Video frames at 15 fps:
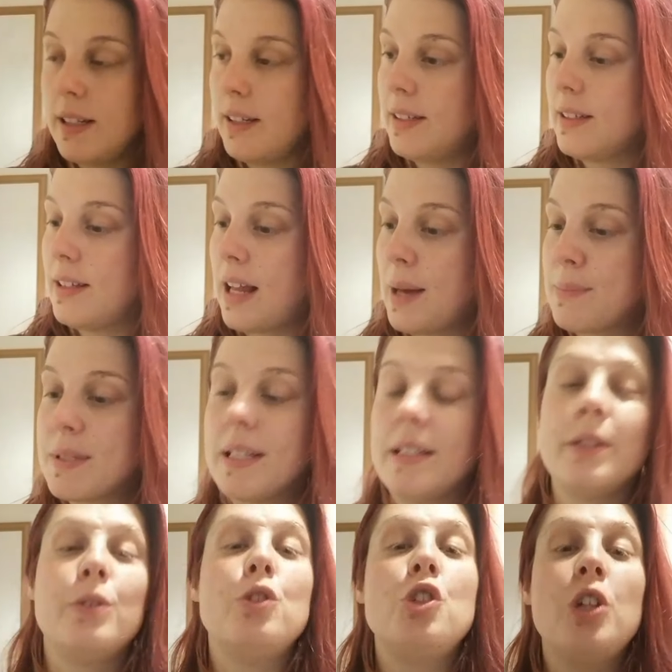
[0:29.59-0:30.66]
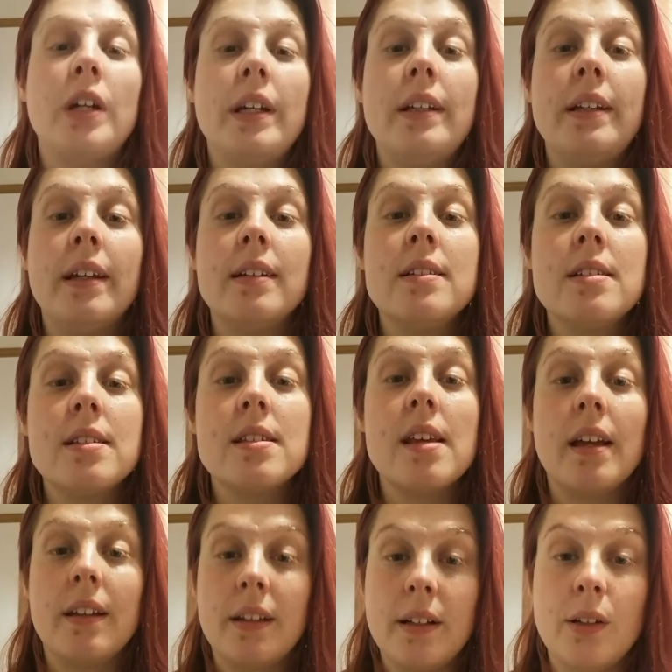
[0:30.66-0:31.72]
He's an absolute genius
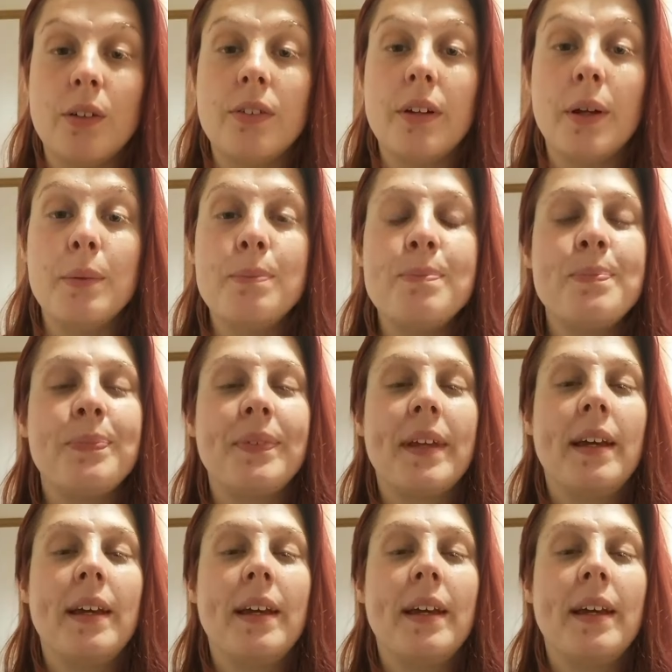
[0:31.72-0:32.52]
and I love him